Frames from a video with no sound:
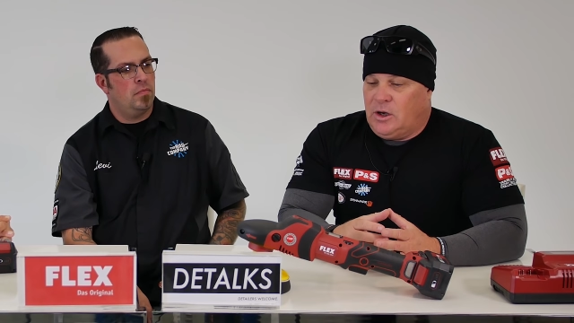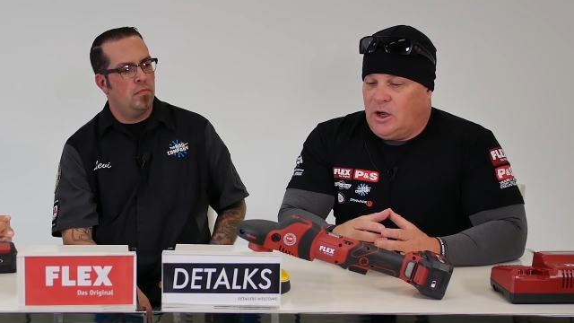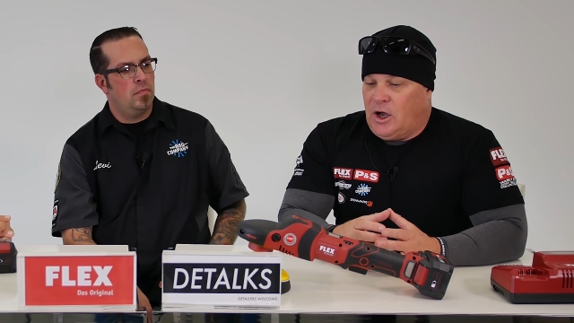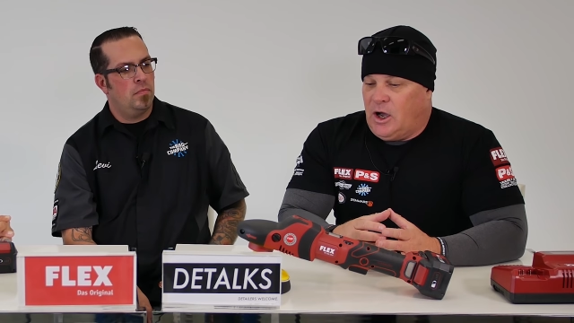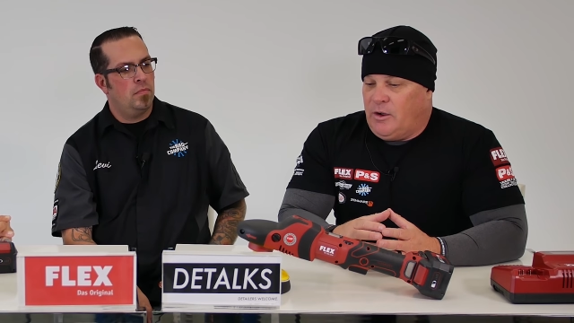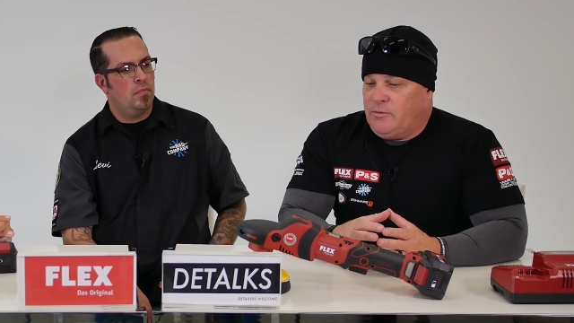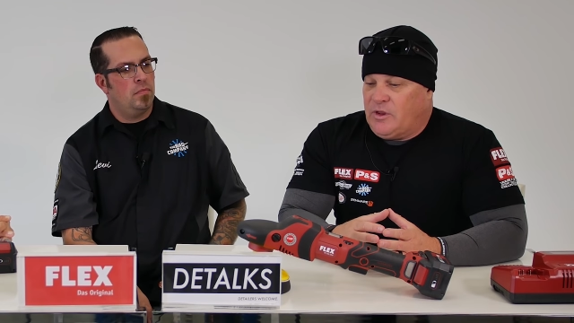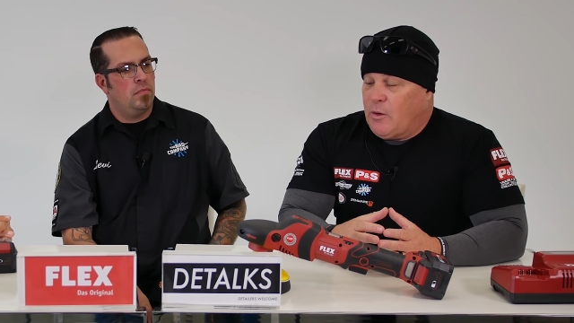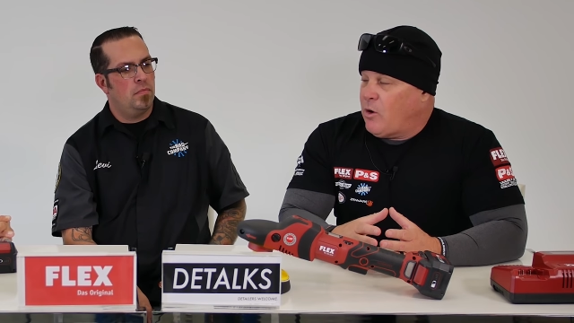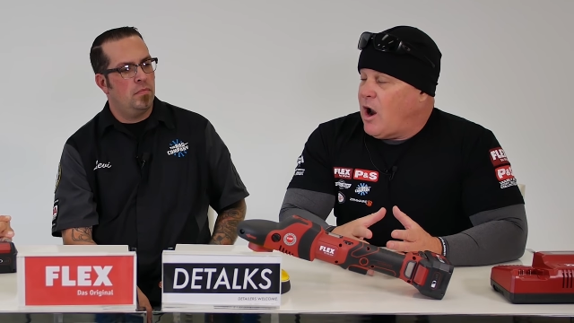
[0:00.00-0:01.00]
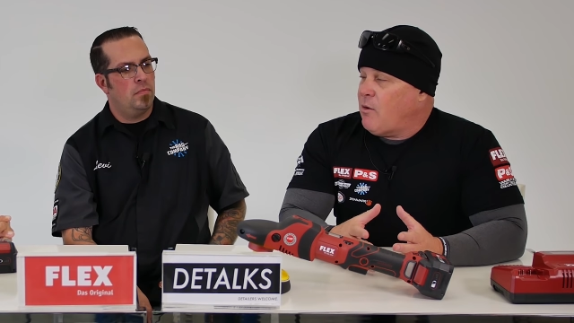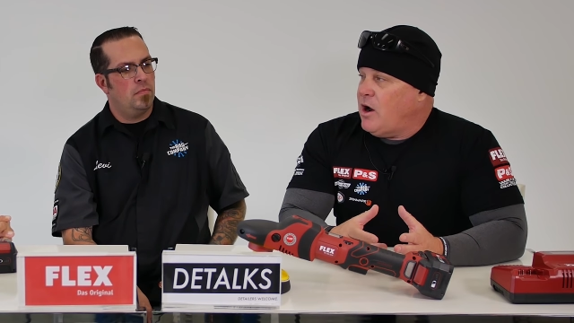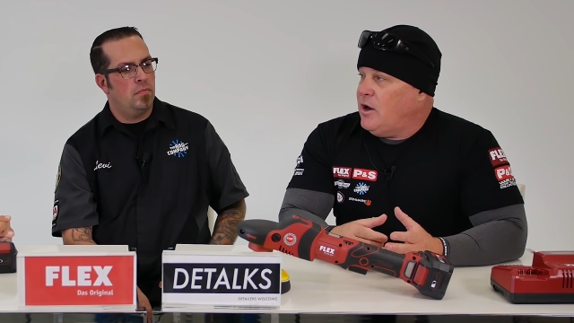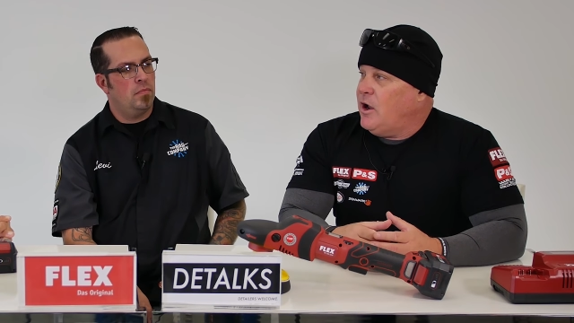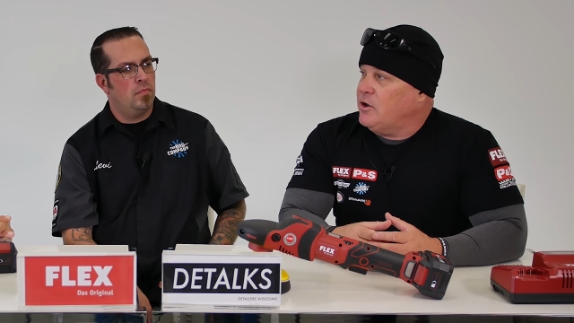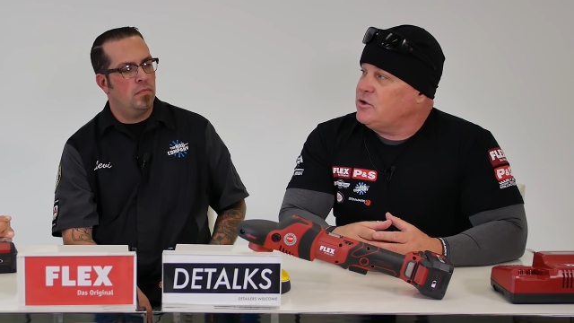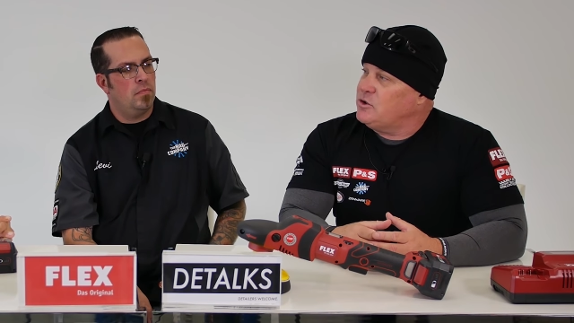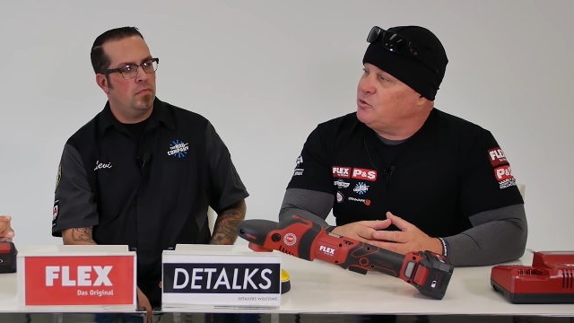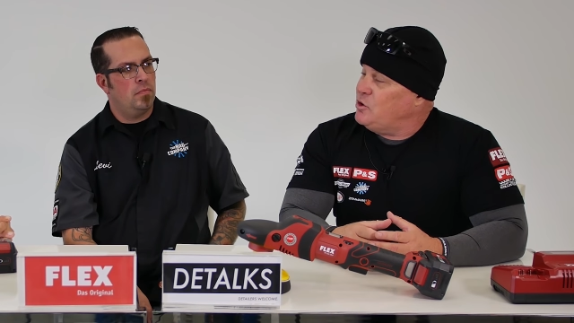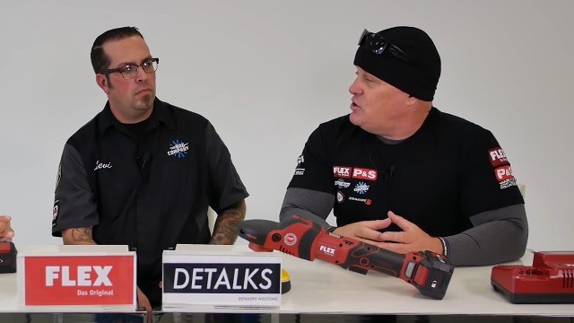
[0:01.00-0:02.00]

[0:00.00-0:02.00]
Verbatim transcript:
Speaker 1: that we're at right now. So it's really